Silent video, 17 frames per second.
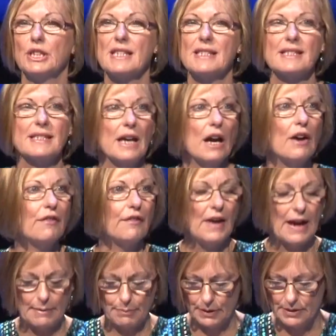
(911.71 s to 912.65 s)
Stuff
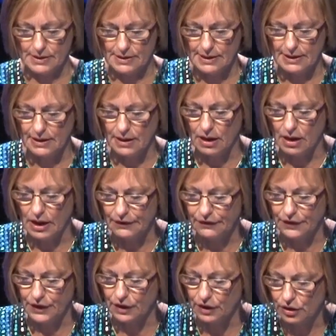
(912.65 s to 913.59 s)
happens in
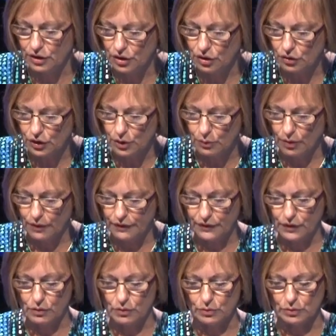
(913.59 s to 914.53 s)
life that can knock you off
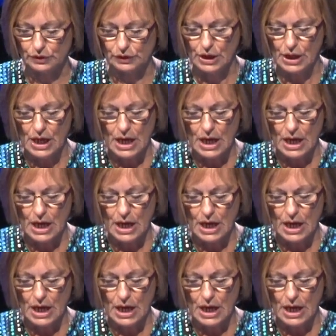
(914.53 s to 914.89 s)
course,